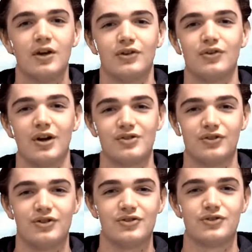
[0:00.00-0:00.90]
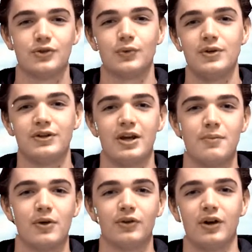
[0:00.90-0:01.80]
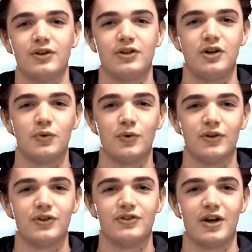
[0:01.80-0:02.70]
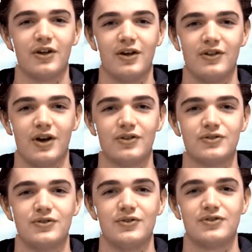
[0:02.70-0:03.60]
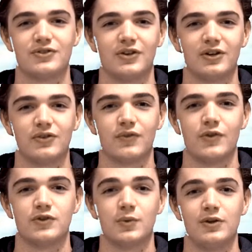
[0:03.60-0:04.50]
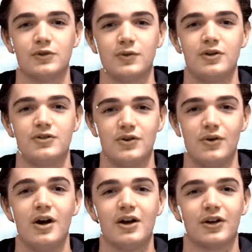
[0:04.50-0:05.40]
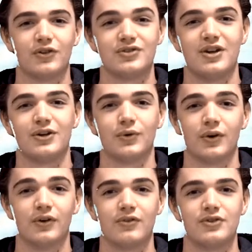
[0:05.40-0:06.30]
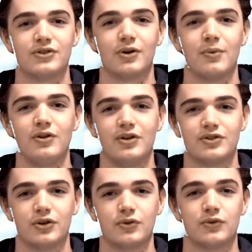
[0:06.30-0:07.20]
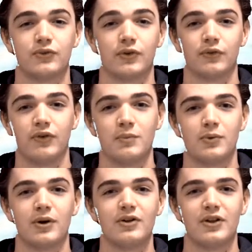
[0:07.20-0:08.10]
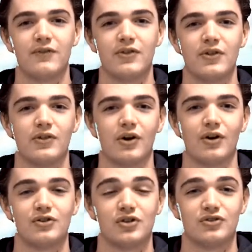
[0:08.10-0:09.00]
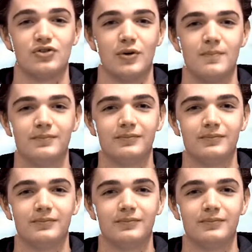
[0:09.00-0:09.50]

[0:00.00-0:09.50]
Congratulations to Queen Kate Miller and King Will Liddell and the other students selected for the 2022 Colors Day Court. The ceremony is scheduled for February 11th in the RHS gym.